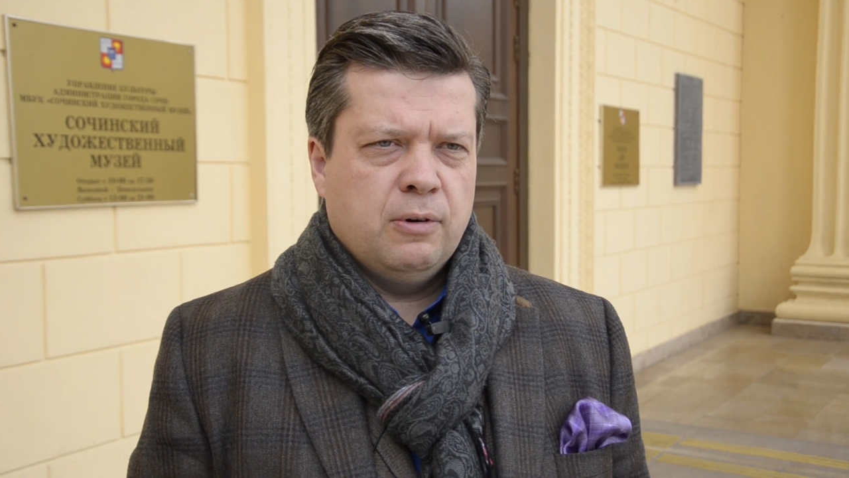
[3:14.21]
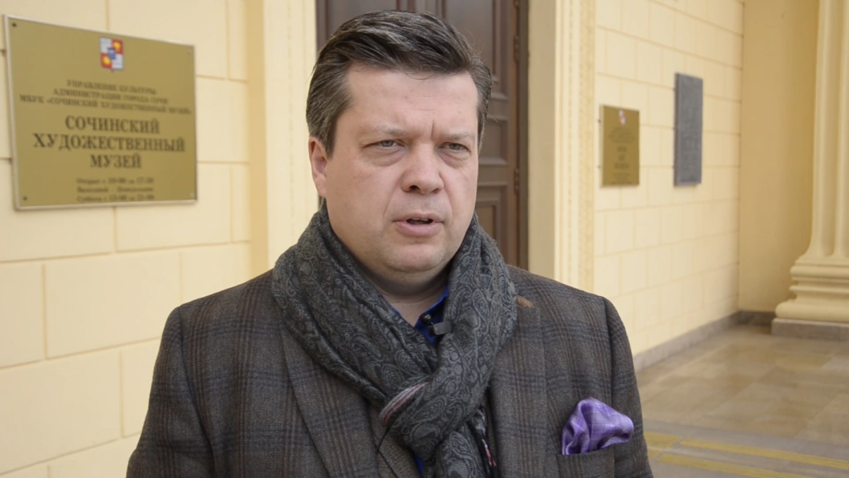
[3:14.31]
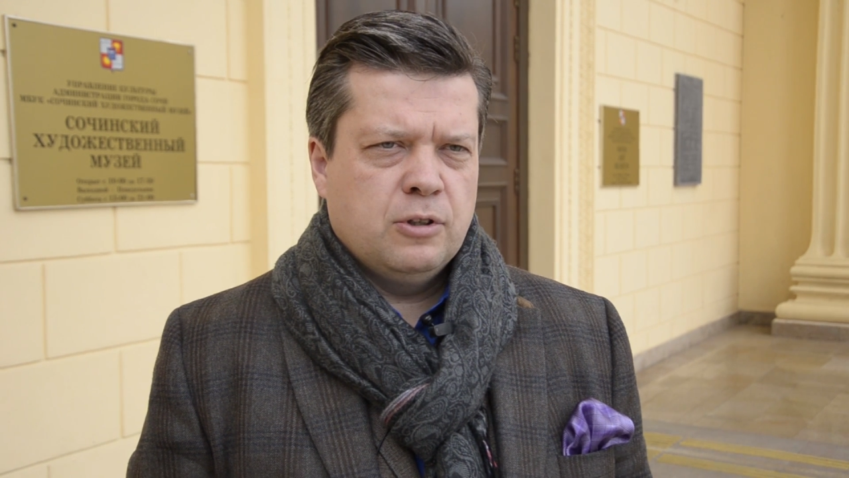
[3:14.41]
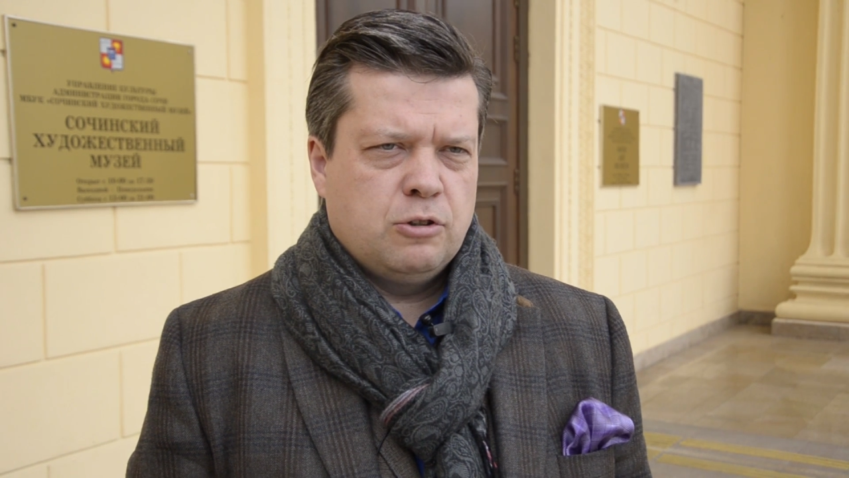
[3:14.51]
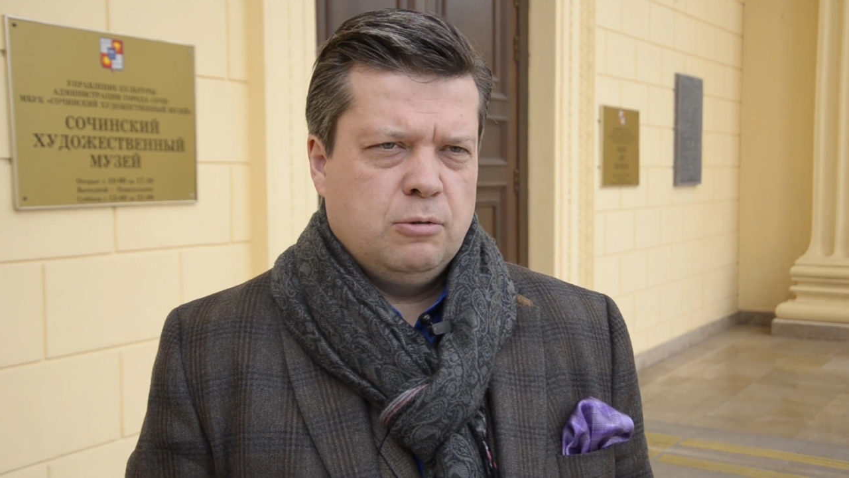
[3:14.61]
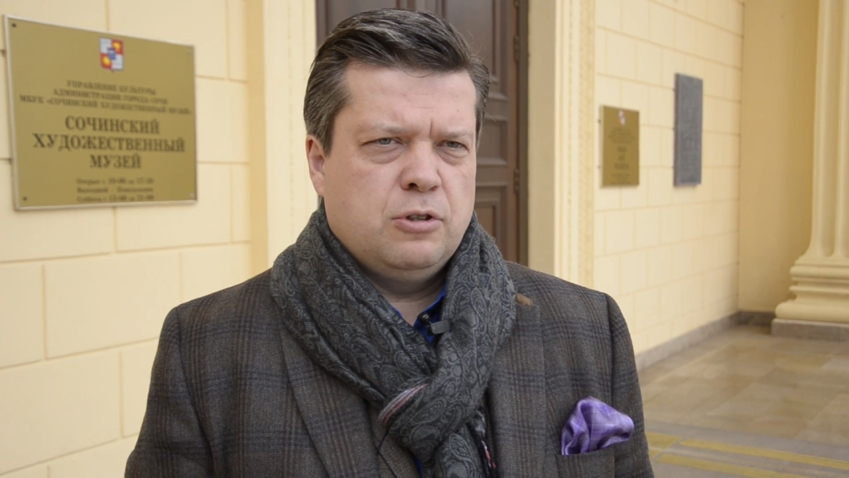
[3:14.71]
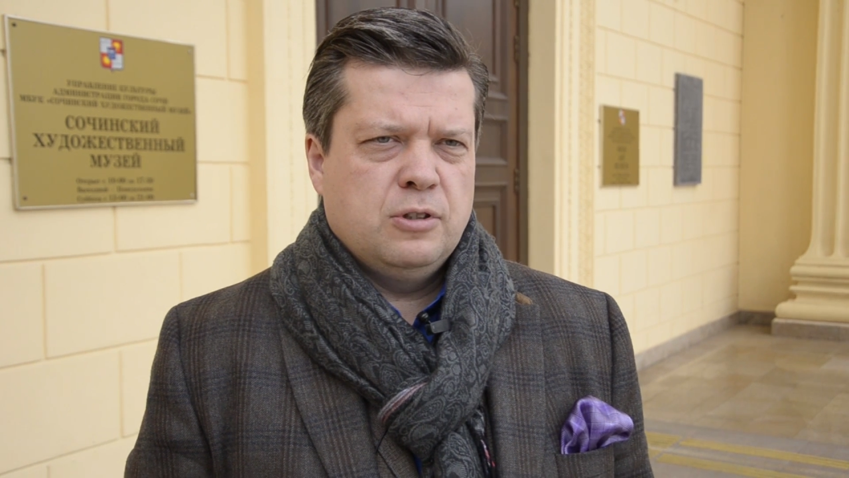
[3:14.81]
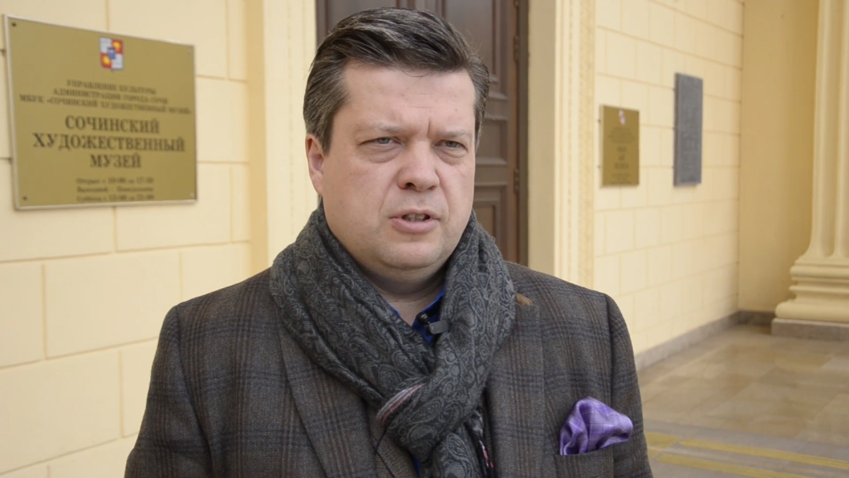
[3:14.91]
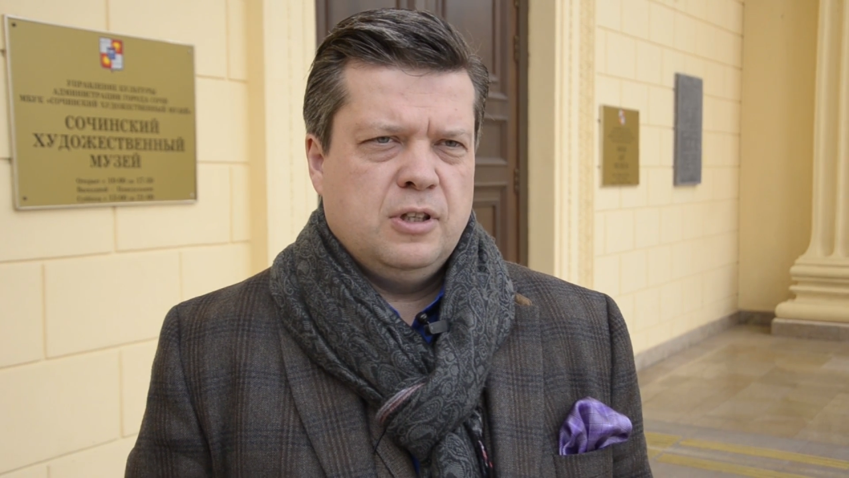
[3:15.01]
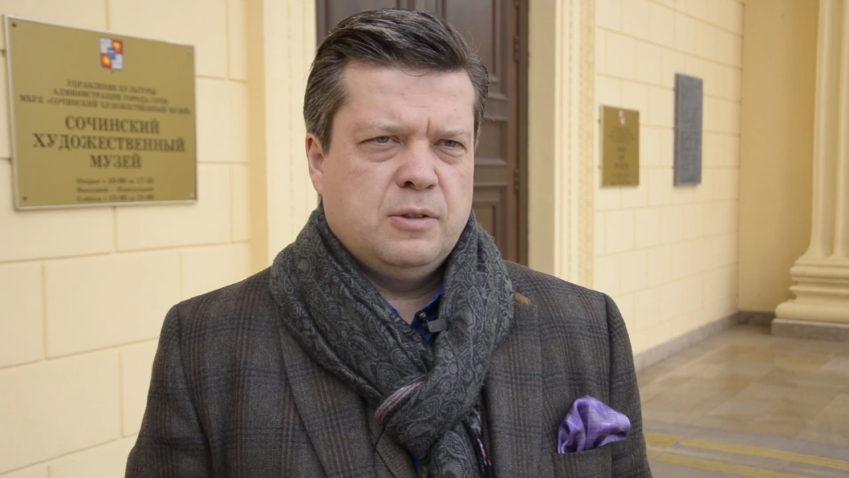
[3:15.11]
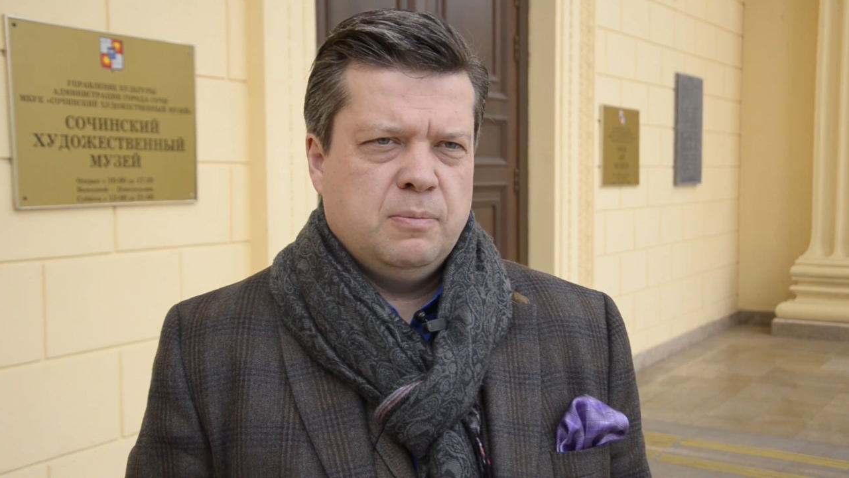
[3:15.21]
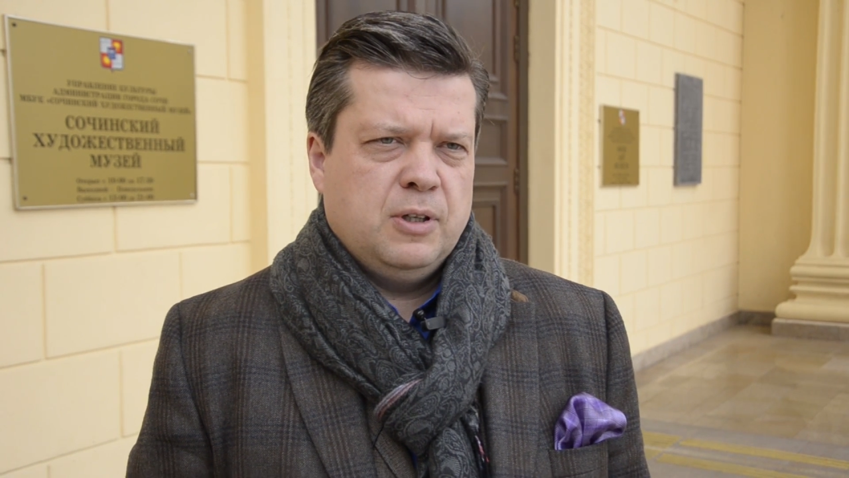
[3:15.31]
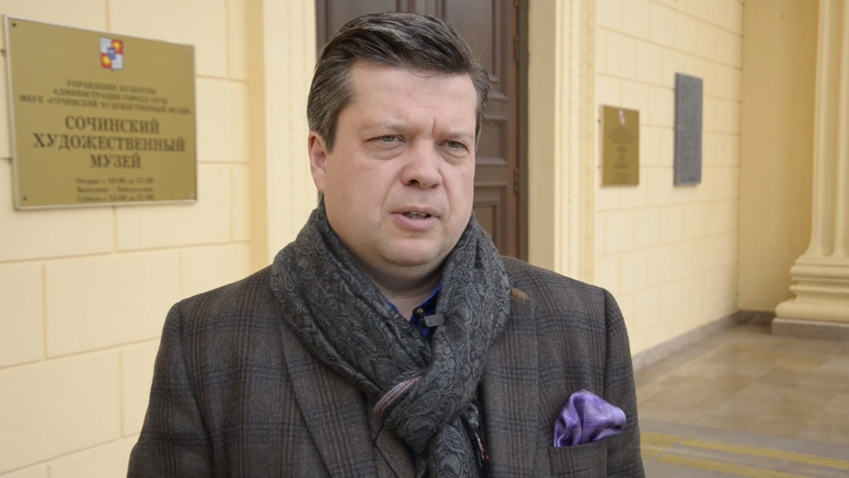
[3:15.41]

We are here not to